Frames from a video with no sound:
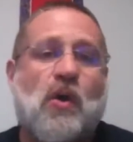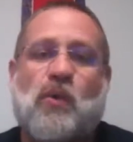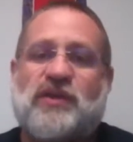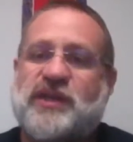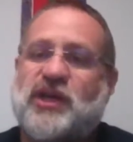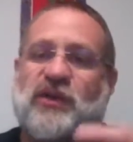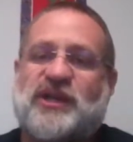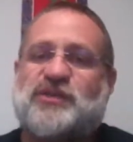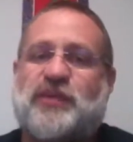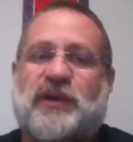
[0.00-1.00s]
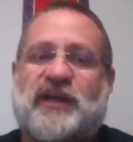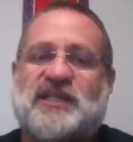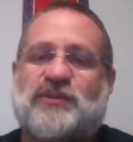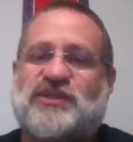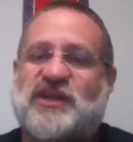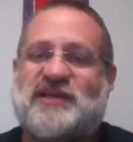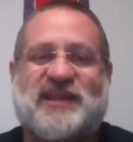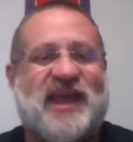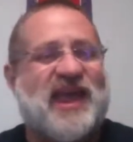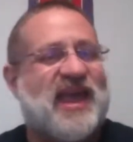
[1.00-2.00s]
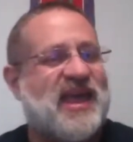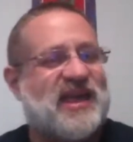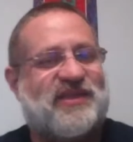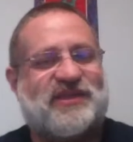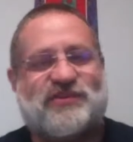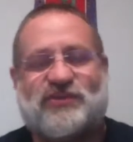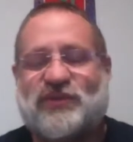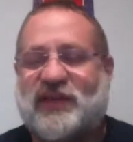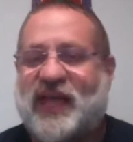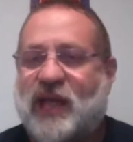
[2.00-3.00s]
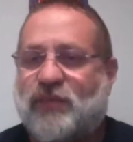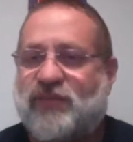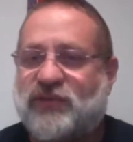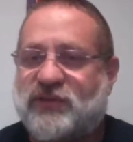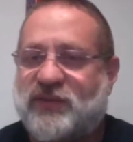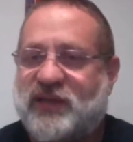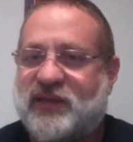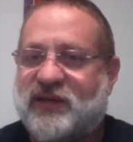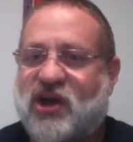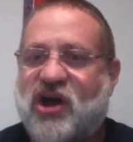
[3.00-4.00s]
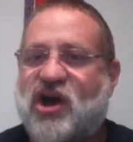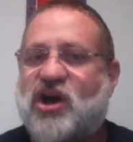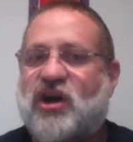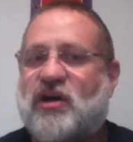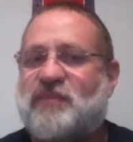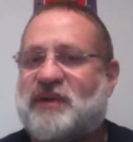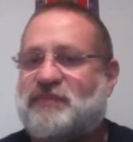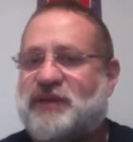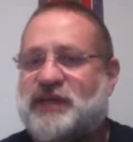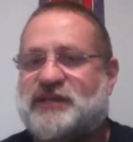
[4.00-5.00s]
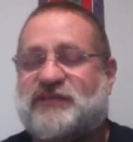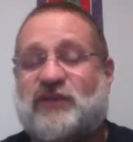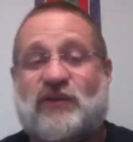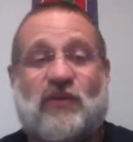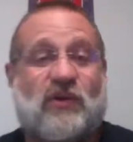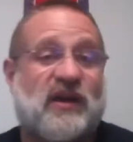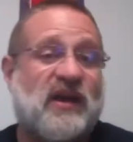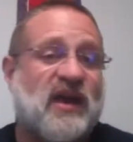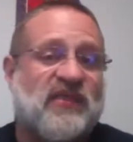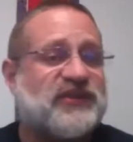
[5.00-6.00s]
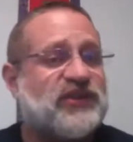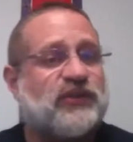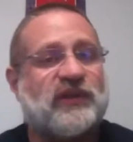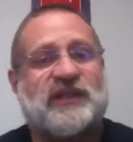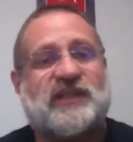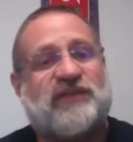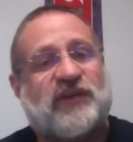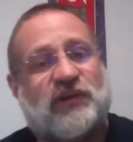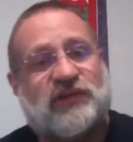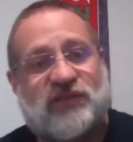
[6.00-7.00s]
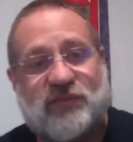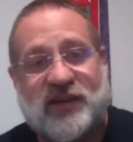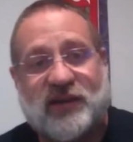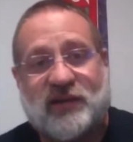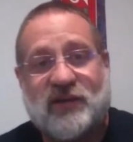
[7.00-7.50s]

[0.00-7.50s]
whether your experience was just, hey, this was really helpful to me and calm and peaceful, or this is really difficult for me,